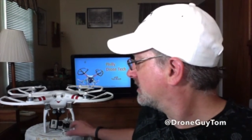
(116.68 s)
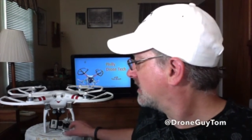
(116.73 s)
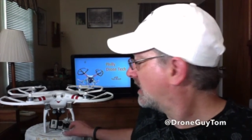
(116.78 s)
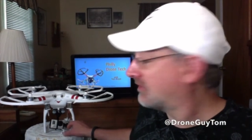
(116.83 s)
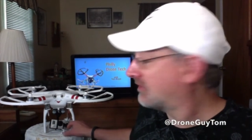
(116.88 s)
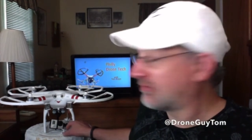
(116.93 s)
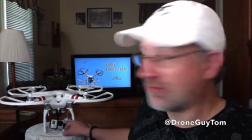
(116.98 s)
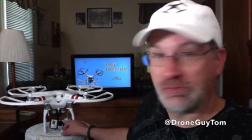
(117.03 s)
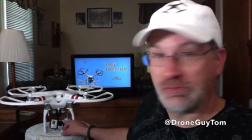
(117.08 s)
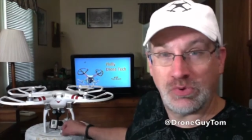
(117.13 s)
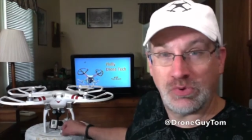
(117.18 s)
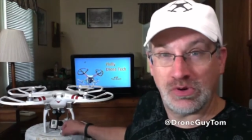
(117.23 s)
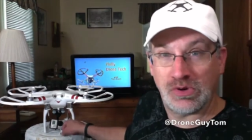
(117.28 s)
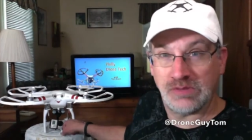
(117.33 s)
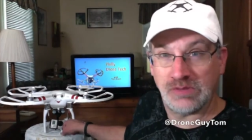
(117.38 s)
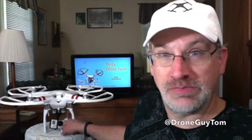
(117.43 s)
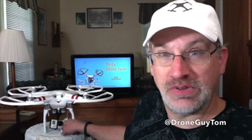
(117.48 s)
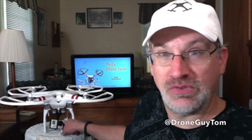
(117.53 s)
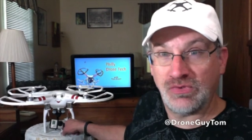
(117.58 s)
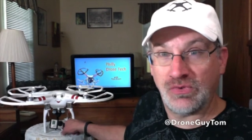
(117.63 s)
I've
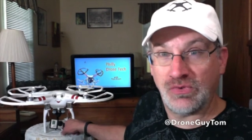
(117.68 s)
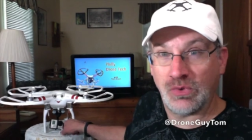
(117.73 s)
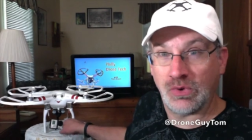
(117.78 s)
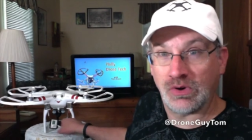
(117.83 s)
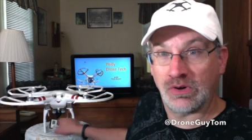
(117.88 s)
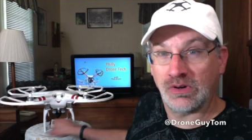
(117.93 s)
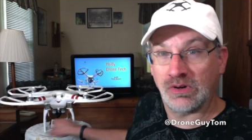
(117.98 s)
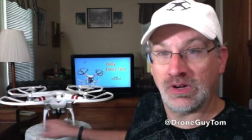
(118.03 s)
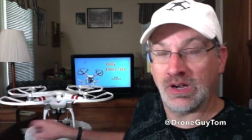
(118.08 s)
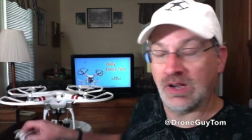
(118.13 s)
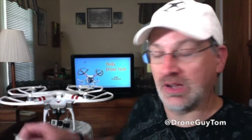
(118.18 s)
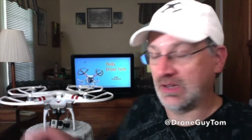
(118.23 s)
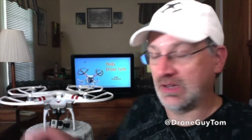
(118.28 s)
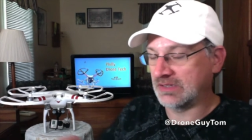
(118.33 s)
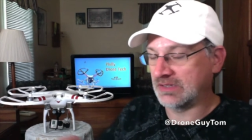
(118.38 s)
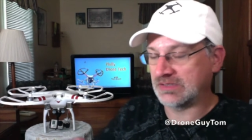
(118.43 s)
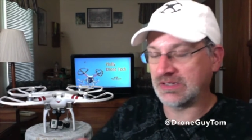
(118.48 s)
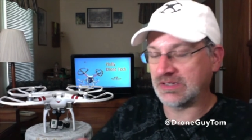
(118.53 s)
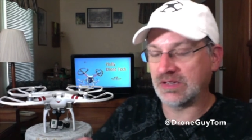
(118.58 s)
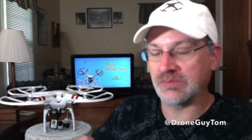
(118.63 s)
reported before,
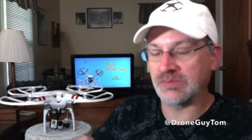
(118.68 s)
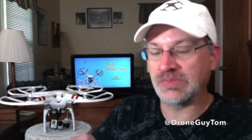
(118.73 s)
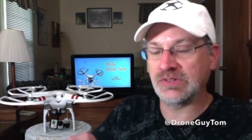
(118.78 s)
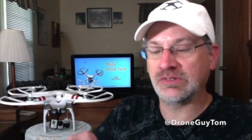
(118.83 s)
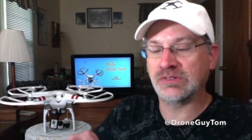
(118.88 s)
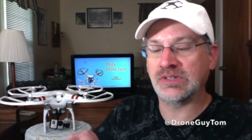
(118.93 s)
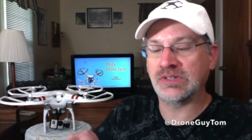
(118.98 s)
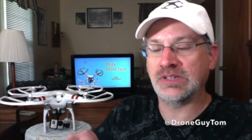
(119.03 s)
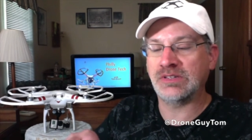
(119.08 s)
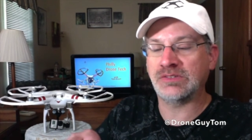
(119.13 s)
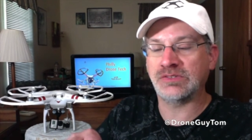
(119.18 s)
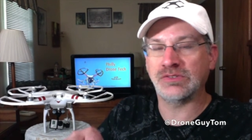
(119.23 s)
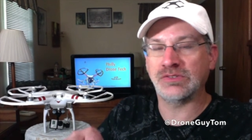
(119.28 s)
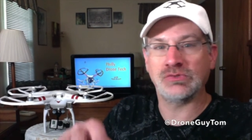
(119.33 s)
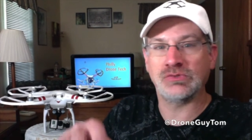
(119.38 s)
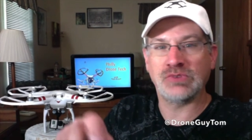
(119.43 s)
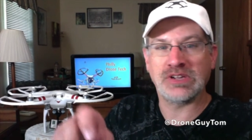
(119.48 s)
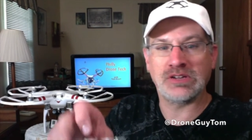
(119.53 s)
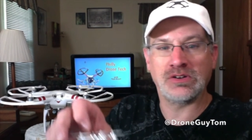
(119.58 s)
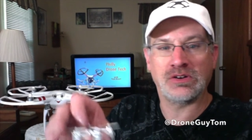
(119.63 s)
is the ability
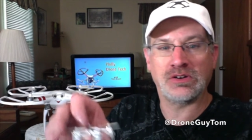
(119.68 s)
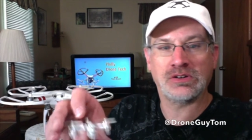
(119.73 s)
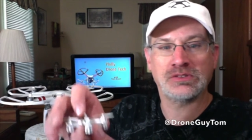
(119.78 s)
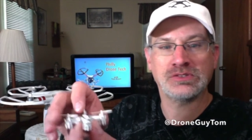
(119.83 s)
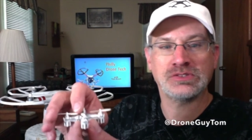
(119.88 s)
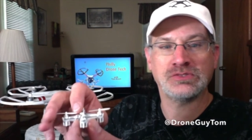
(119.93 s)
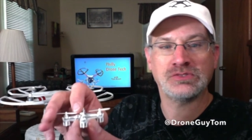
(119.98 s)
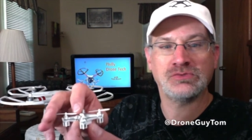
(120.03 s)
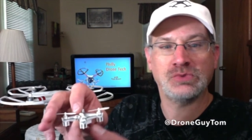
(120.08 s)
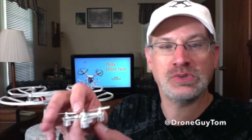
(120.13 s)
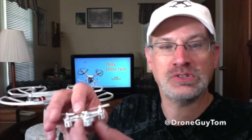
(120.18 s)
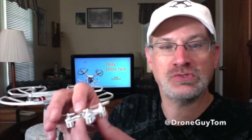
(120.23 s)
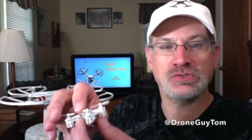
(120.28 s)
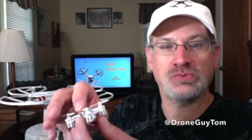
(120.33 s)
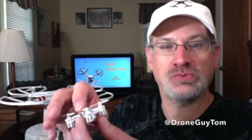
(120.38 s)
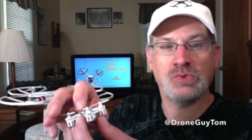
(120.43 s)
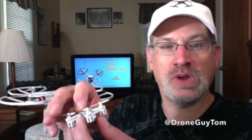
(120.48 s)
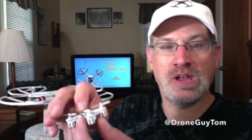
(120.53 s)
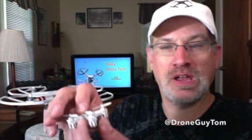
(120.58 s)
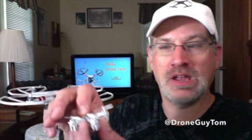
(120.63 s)
to, regardless of
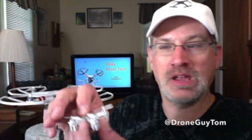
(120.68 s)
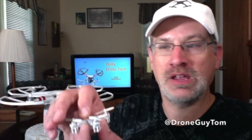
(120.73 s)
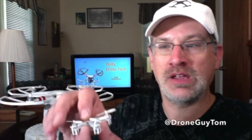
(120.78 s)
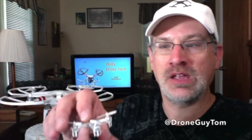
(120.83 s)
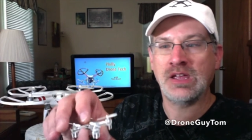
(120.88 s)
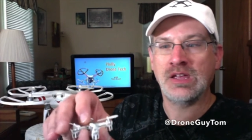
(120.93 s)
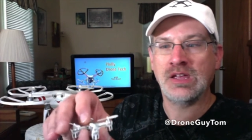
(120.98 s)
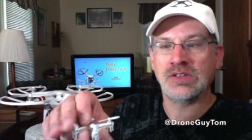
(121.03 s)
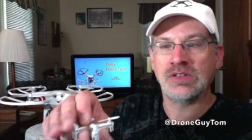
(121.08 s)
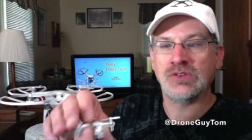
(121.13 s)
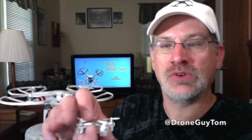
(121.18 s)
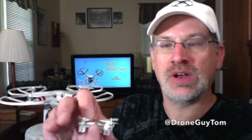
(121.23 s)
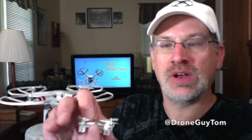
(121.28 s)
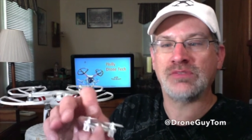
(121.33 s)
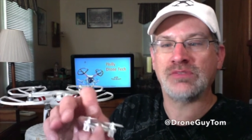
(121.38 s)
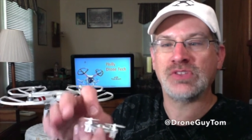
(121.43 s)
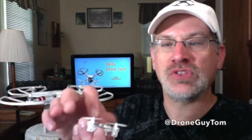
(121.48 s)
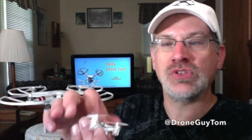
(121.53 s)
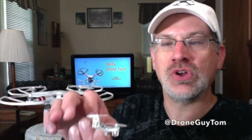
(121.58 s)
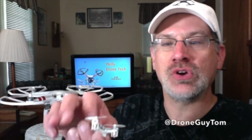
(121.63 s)
which way you
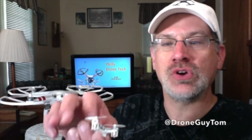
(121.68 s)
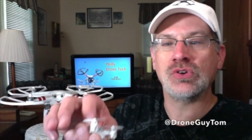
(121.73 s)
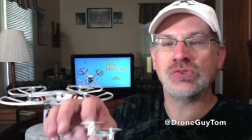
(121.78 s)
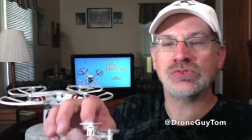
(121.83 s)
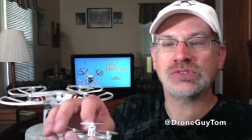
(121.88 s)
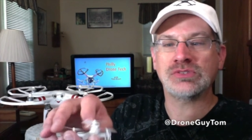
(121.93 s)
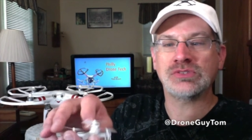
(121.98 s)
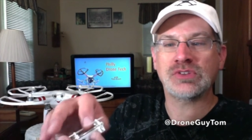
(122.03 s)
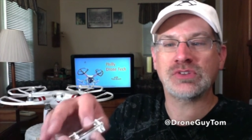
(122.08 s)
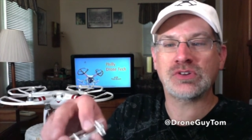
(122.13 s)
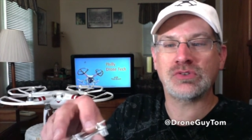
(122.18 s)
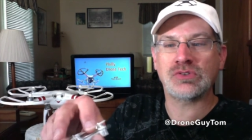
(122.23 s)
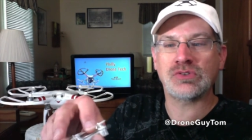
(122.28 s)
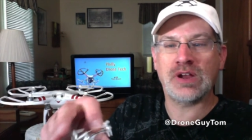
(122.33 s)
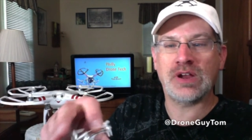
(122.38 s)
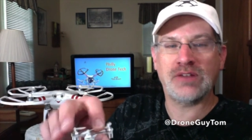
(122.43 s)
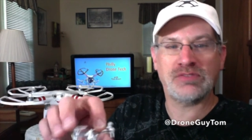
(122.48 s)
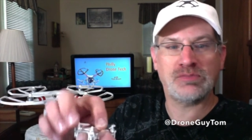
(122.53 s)
have the nose of the craft